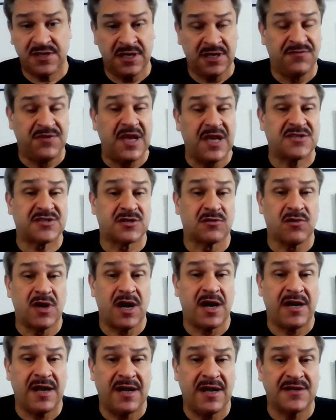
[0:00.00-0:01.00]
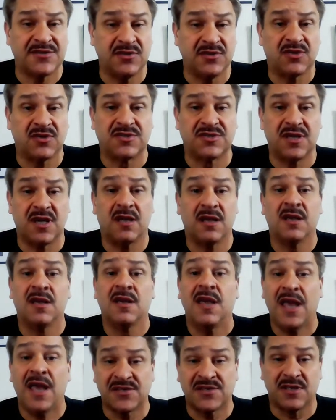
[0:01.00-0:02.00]
And if that's the right answer, you could say,
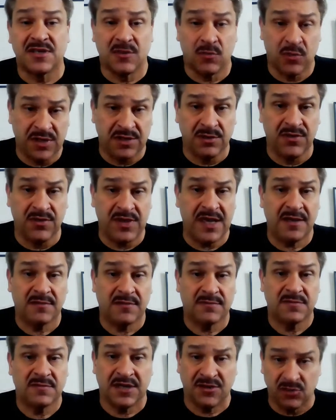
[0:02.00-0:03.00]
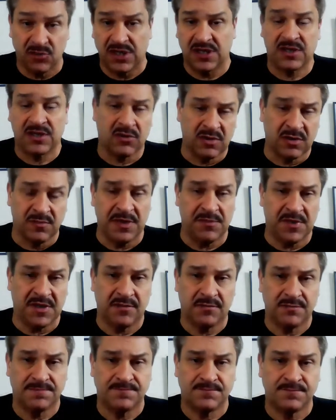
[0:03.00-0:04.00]
excellent, will you do that? And you get their commitment.